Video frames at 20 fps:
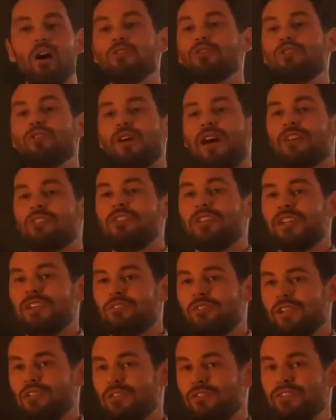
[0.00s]
to actually
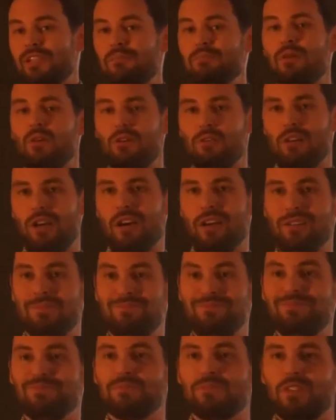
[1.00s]
get rid of Ebola.
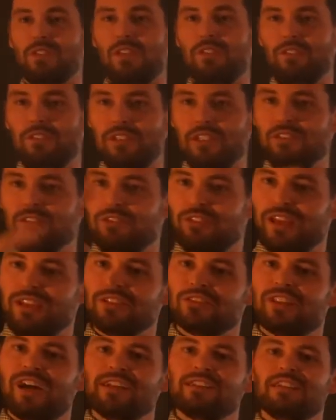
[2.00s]
These
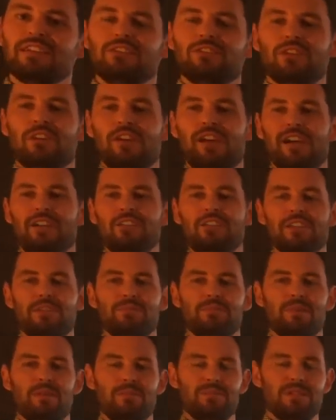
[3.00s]
things like this are
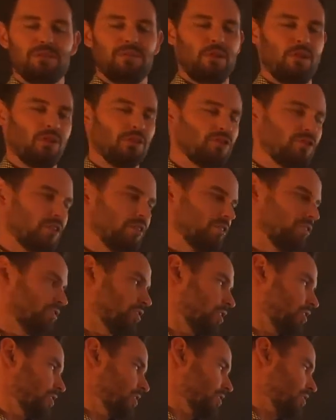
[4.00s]
actually epidemiological
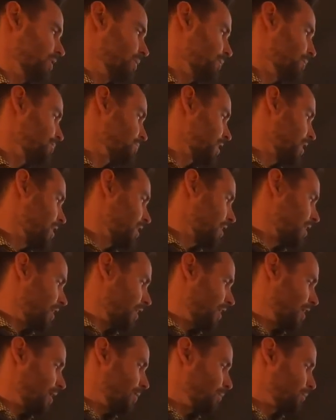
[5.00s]
studies.
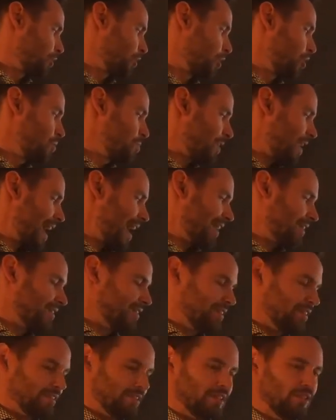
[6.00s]
Global
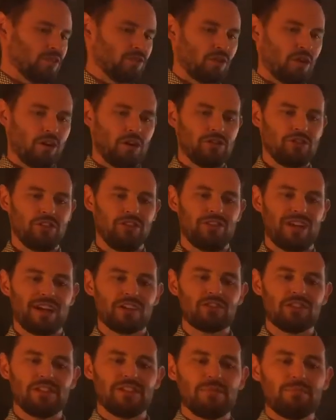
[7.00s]
Access in Roche is
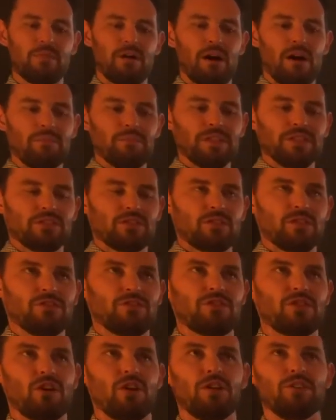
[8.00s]
actually a department
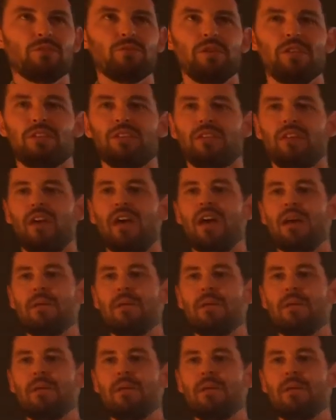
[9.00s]
concerned with